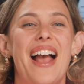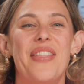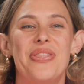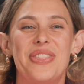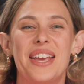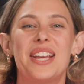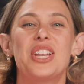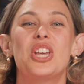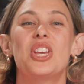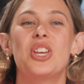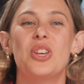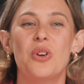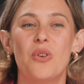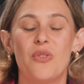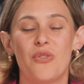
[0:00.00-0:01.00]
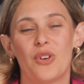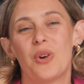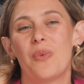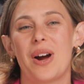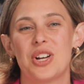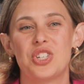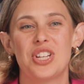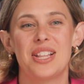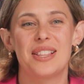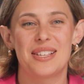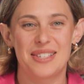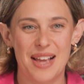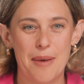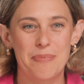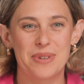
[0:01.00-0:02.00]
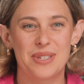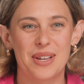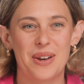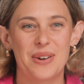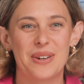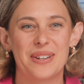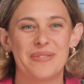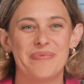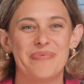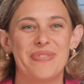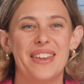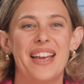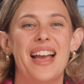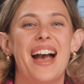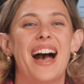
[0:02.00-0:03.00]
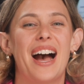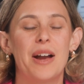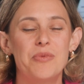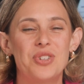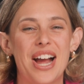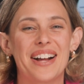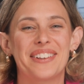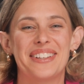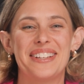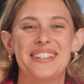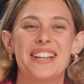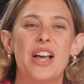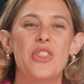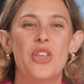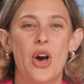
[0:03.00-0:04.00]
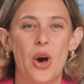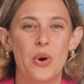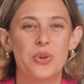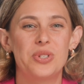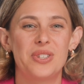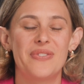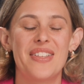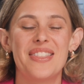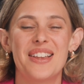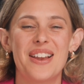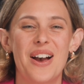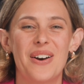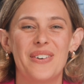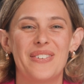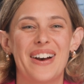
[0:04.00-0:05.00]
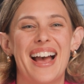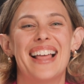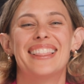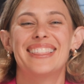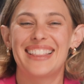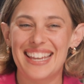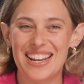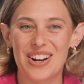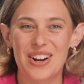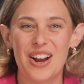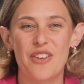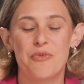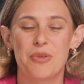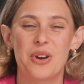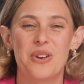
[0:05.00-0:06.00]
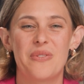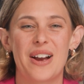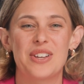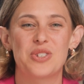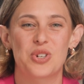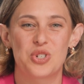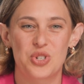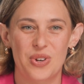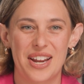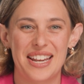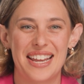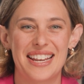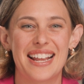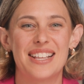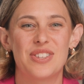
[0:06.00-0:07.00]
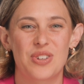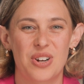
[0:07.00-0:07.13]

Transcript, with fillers: And thank you for watching this episode. I'm Jacqueline, the host of In The Know and leader of ProAdvisor training and